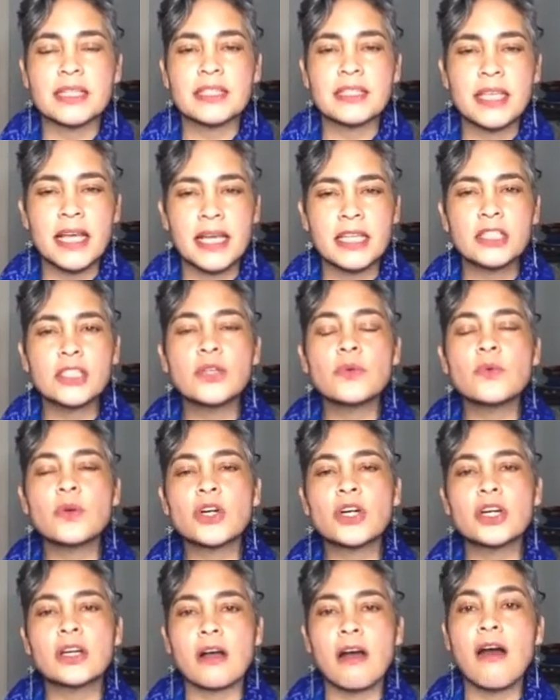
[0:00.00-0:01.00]
I tend to
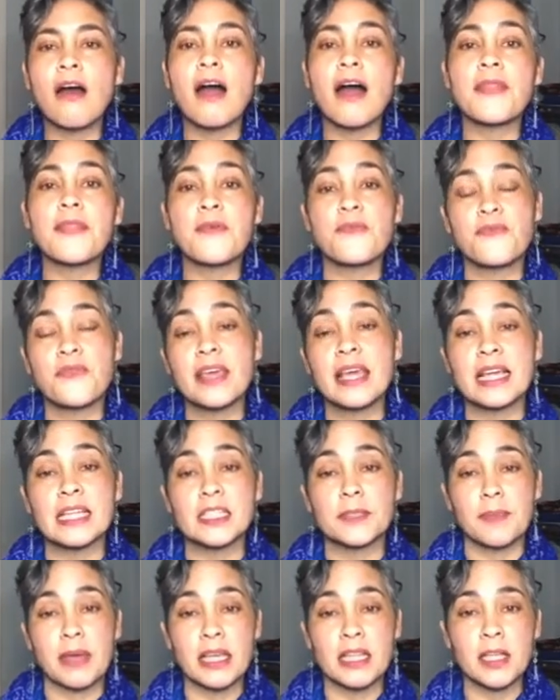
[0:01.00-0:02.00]
work on the
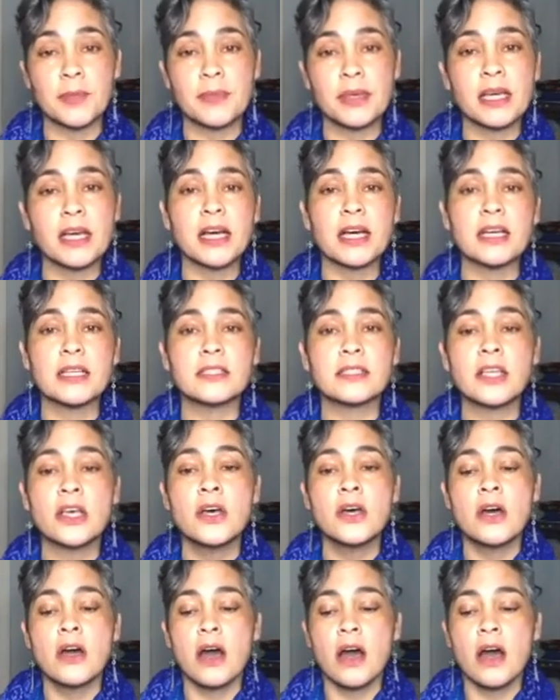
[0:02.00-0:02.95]
feet, mainly because